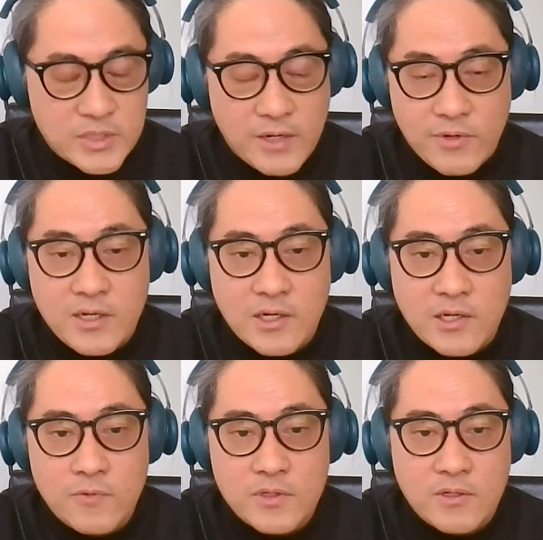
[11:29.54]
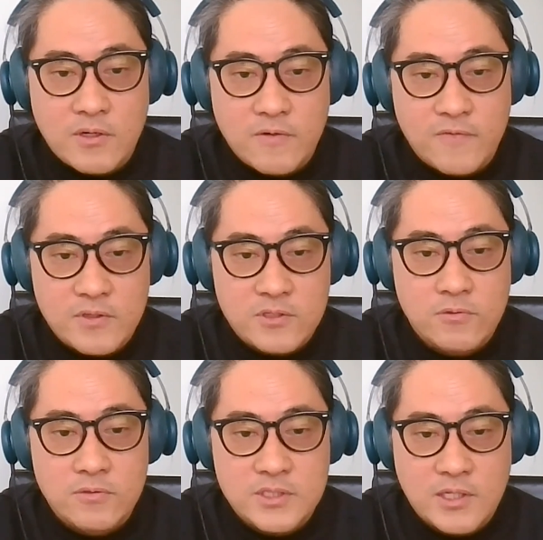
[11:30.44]
directly with a lot of the
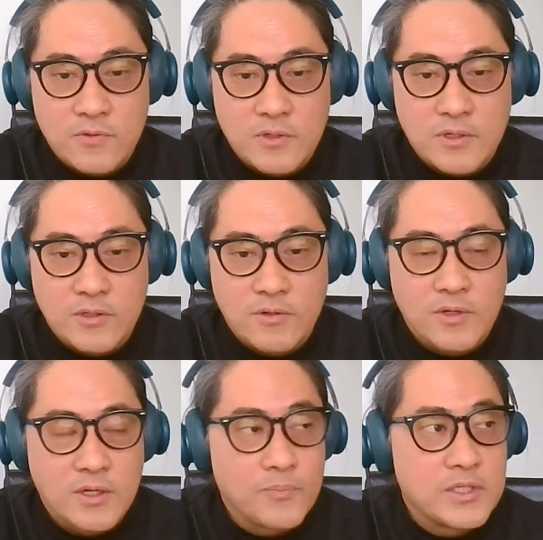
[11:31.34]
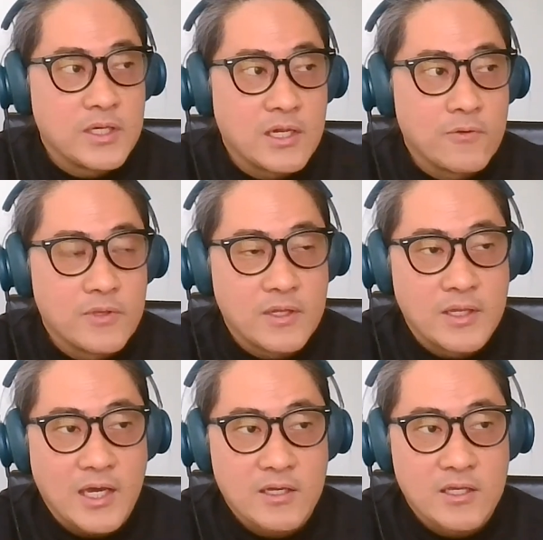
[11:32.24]
tools that were, and particularly within
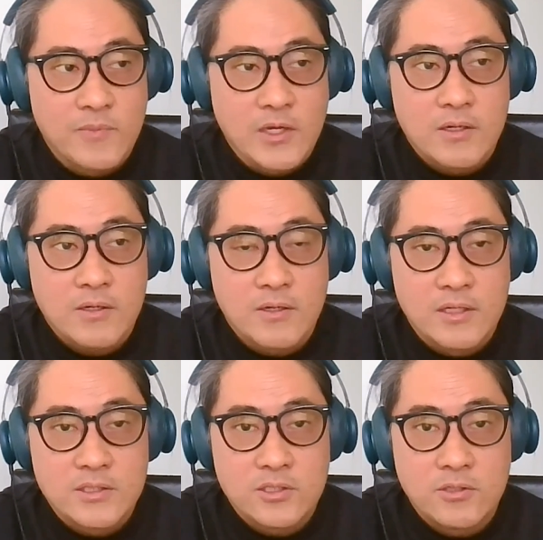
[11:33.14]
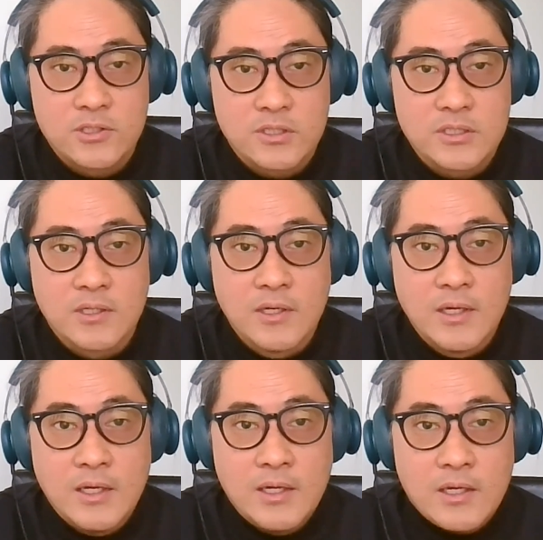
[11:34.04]
the academic institutions.
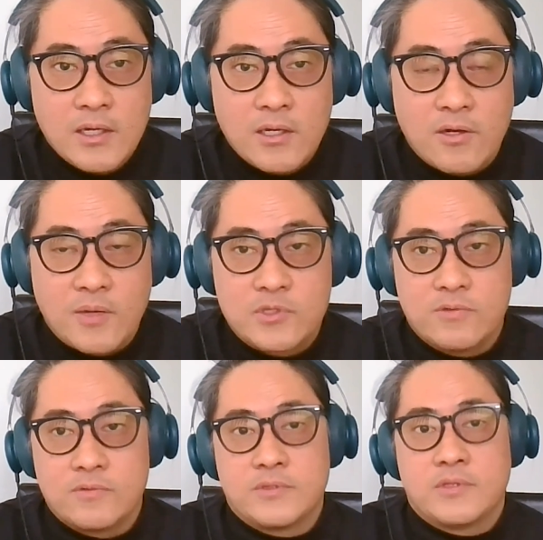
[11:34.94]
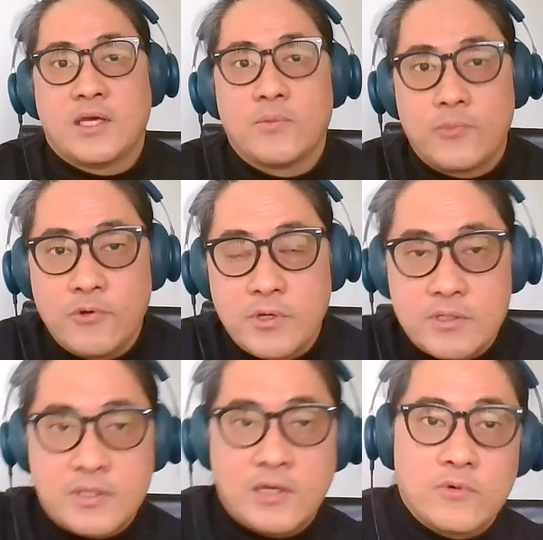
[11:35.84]
Up to that
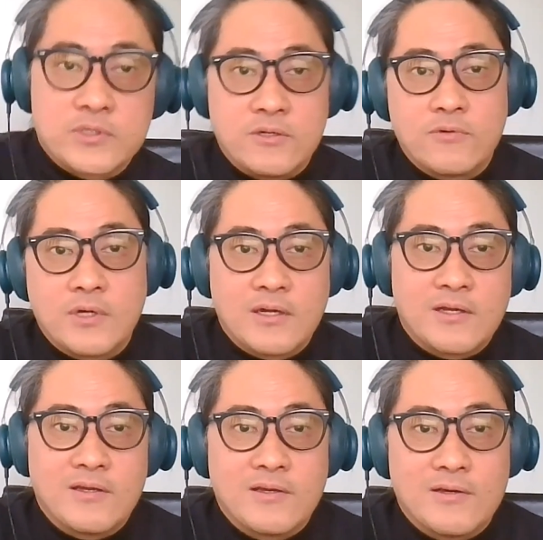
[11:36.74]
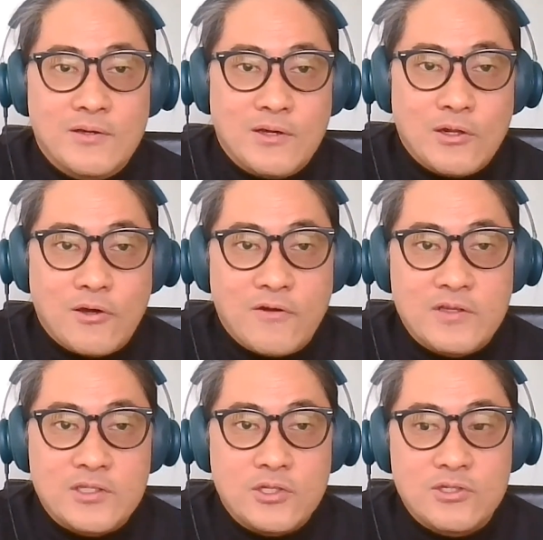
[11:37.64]
point, there wasn't really a lot
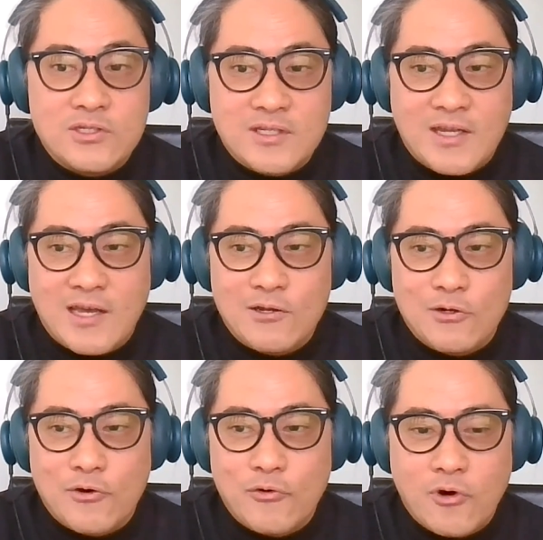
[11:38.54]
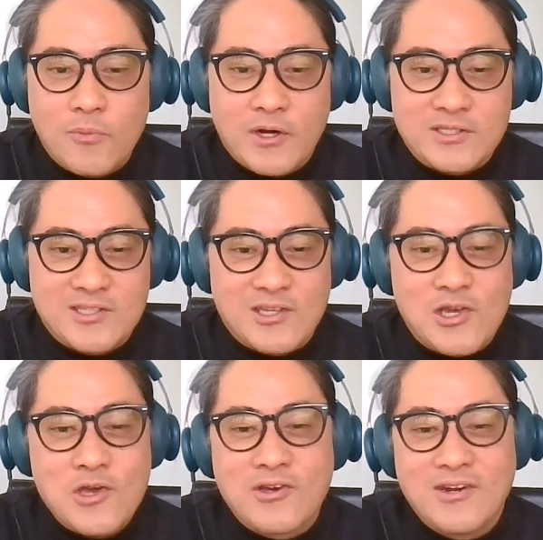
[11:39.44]
of institutions that had a lot of robots that
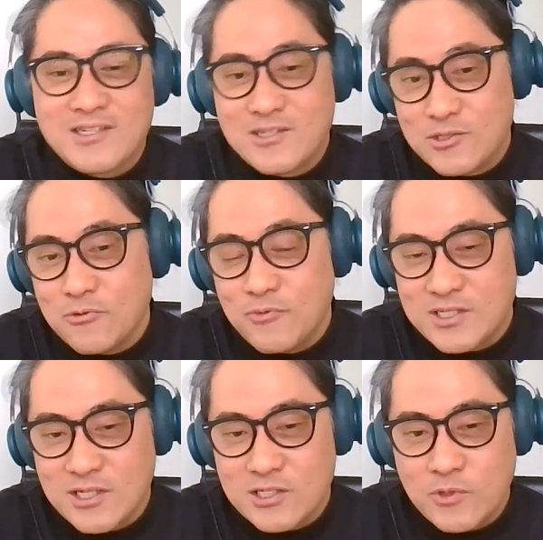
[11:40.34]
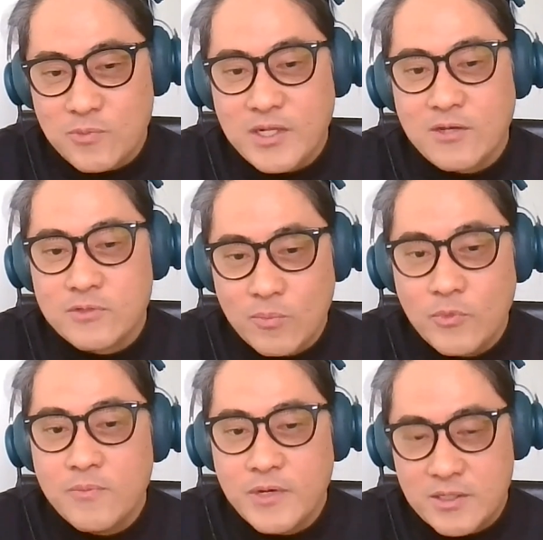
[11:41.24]
you could actually do research with. But there was a
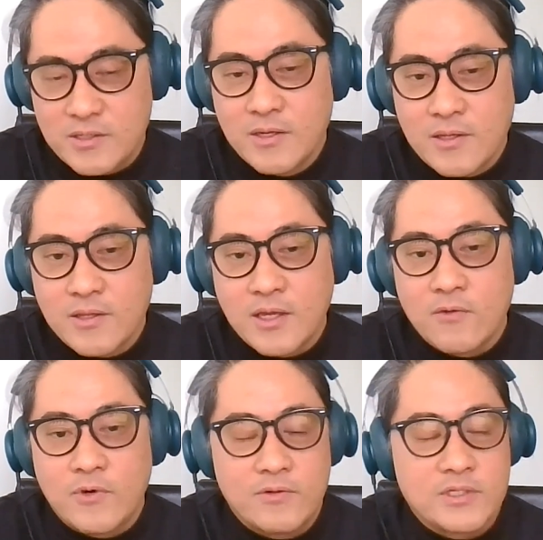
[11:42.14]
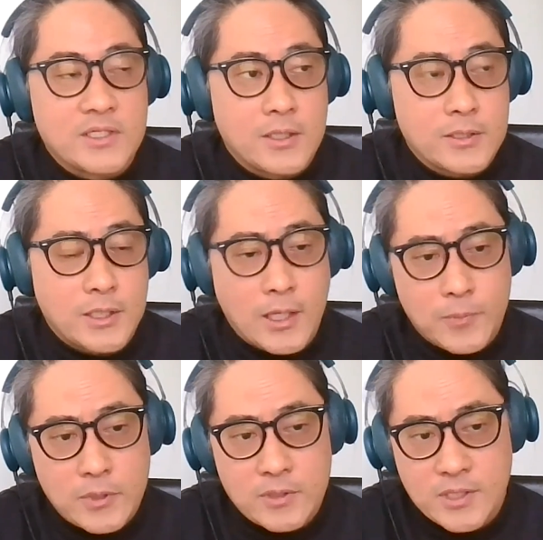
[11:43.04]
moment then where it started to
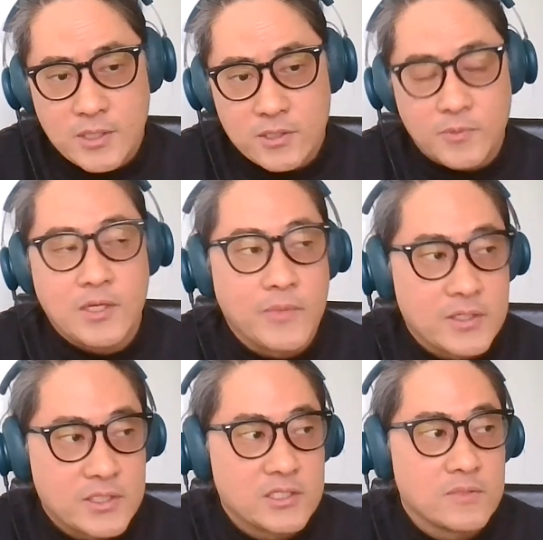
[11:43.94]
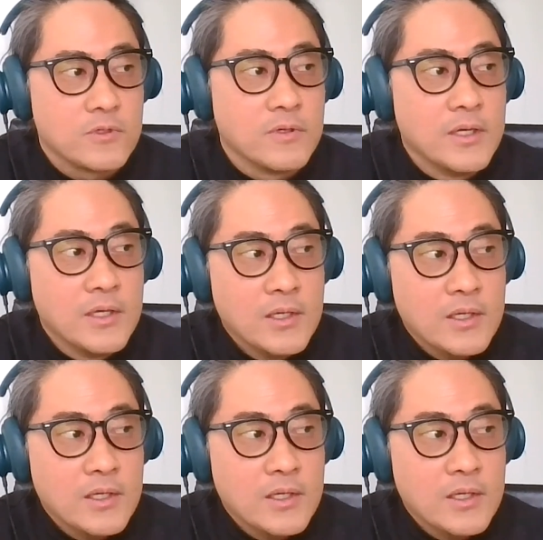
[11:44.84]
happen, it started to become accessible.